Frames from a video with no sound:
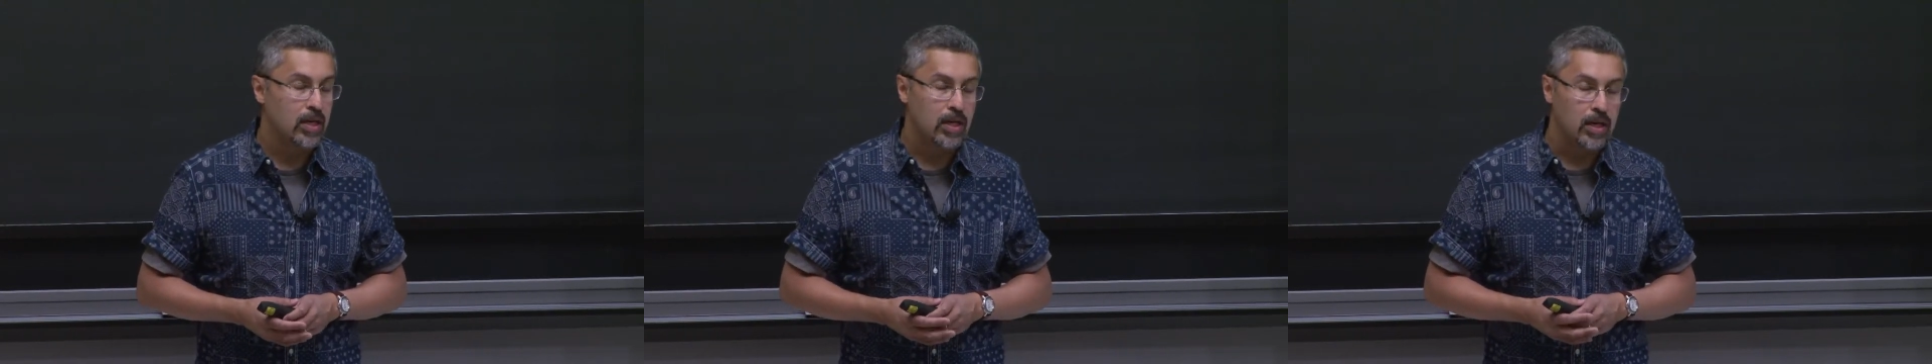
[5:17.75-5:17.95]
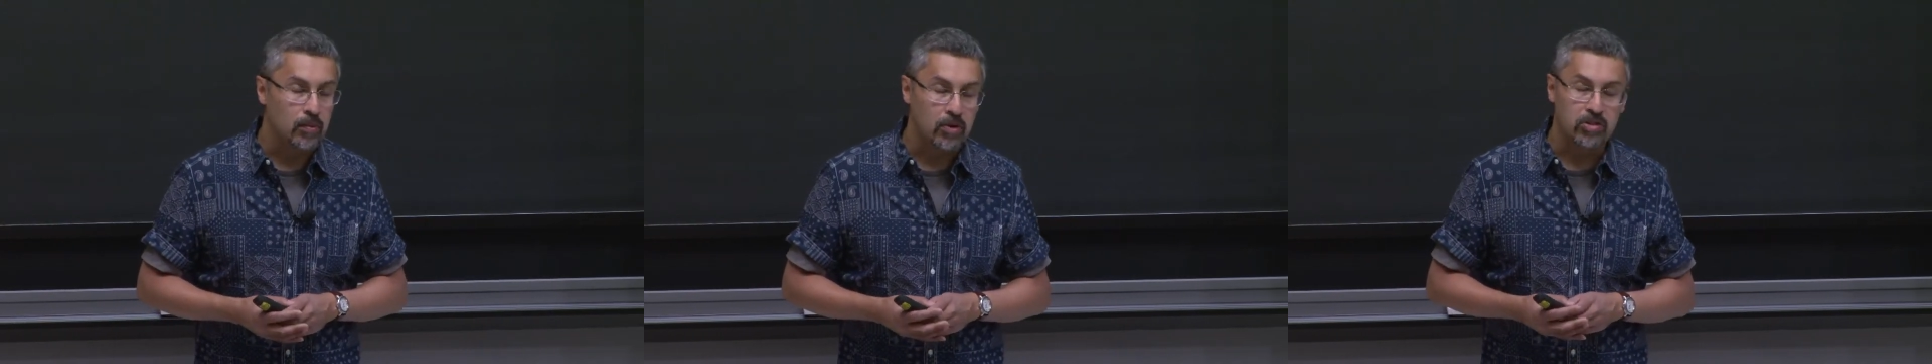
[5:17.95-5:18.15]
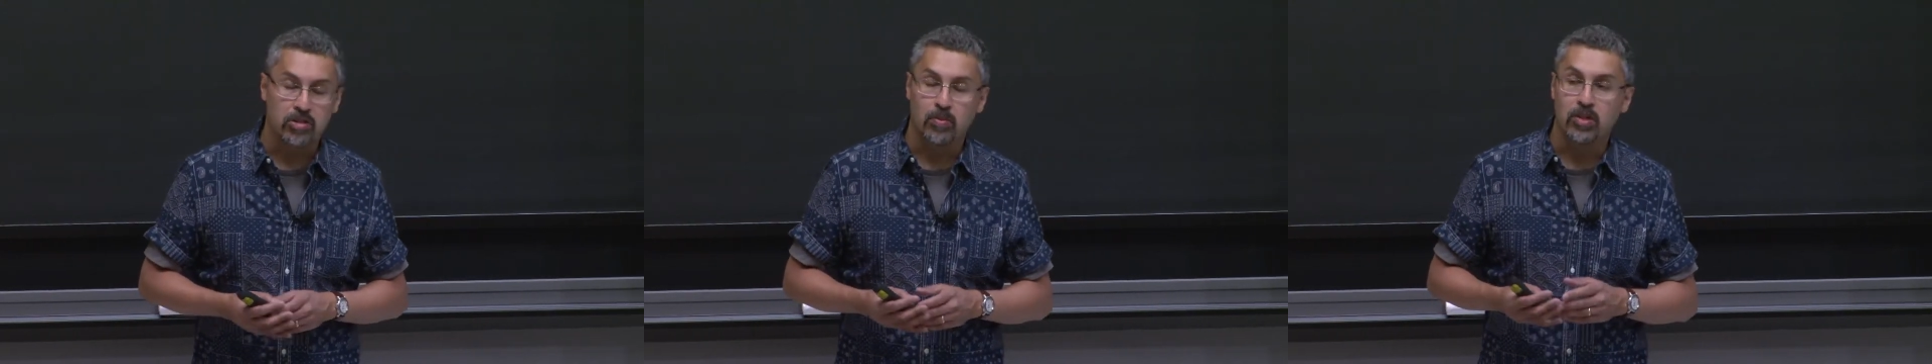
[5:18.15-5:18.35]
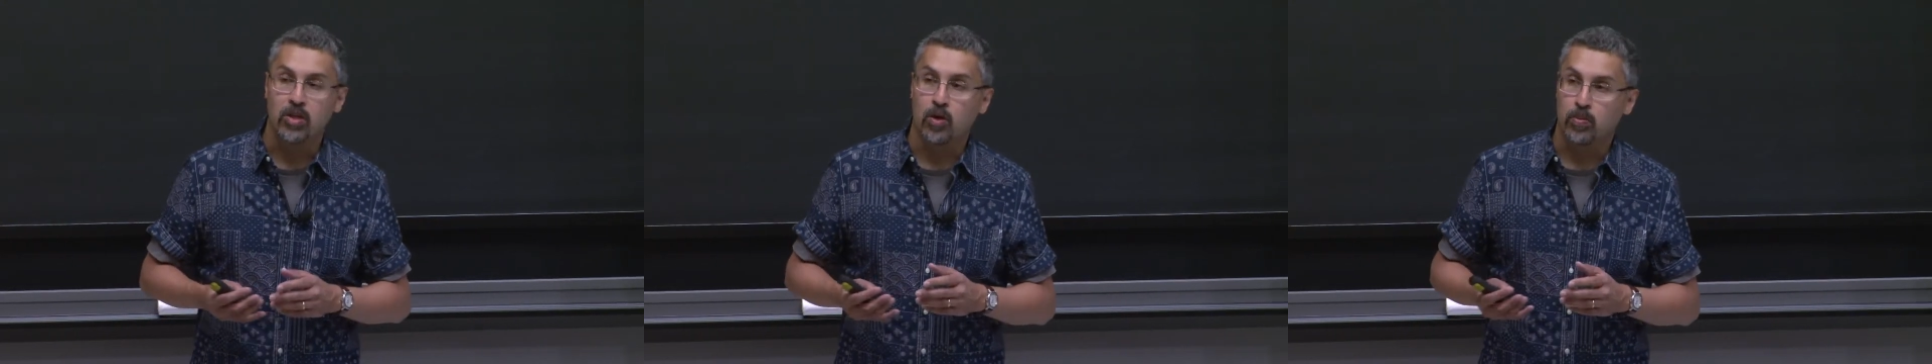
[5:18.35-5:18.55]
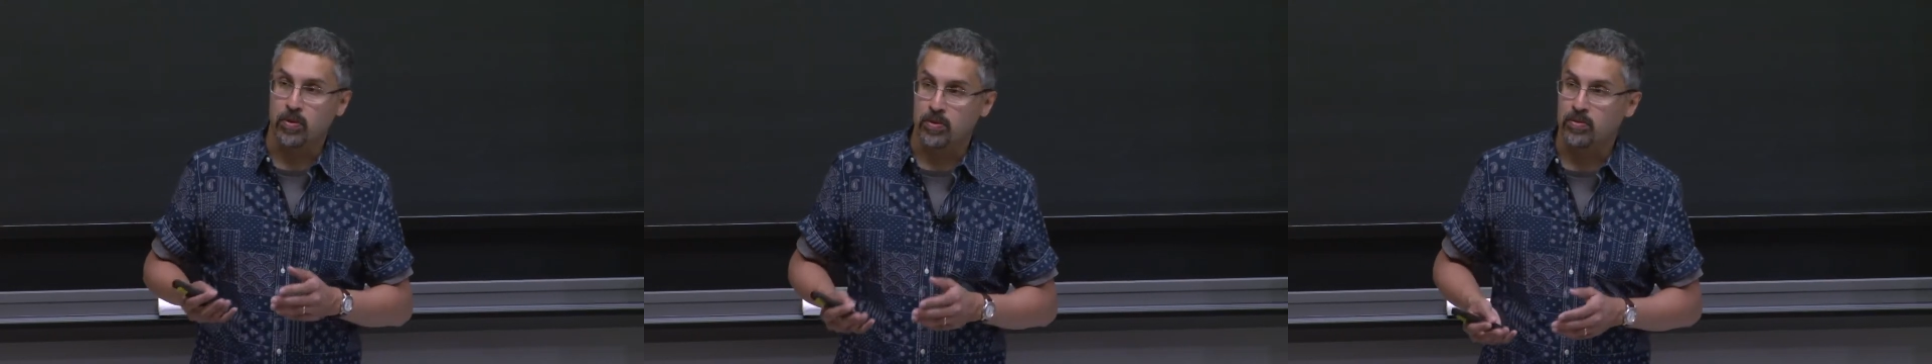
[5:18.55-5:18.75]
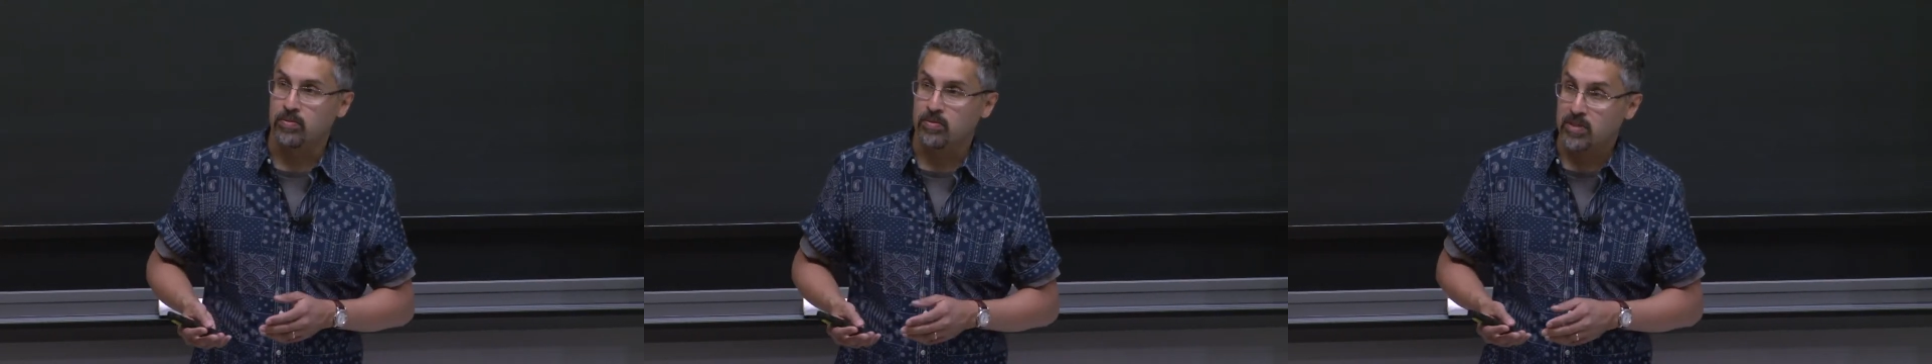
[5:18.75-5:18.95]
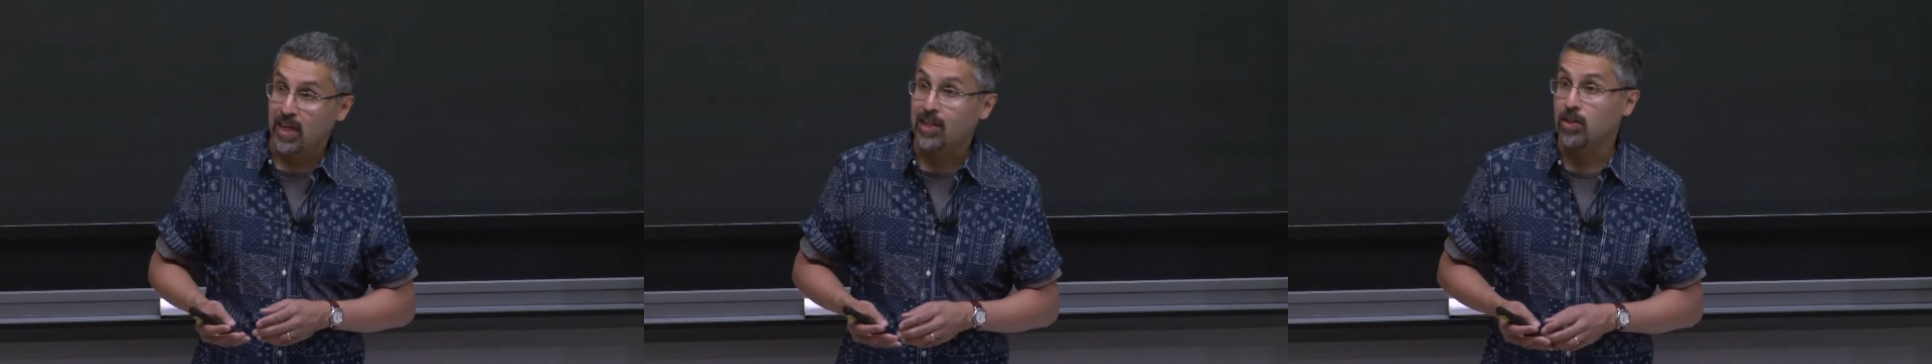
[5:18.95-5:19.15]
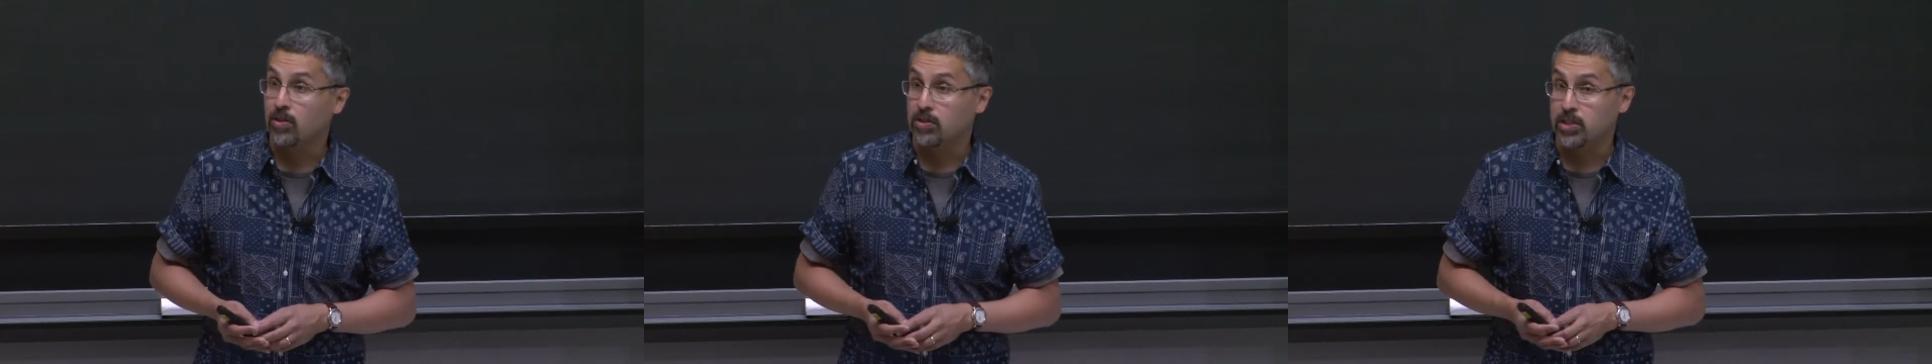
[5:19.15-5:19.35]
and what some of the open
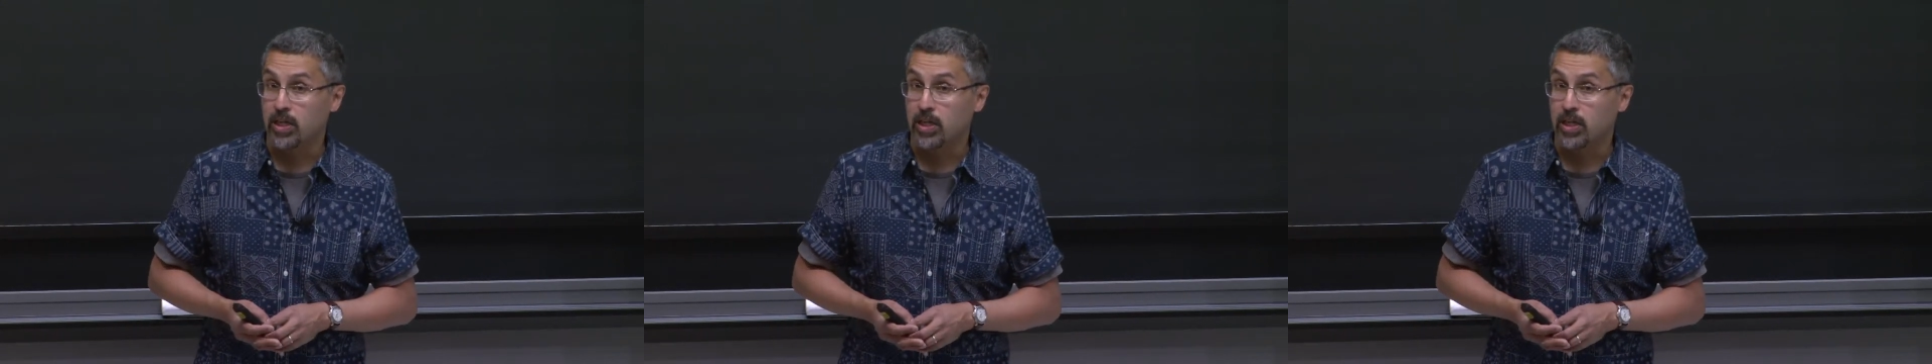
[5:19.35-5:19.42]
technical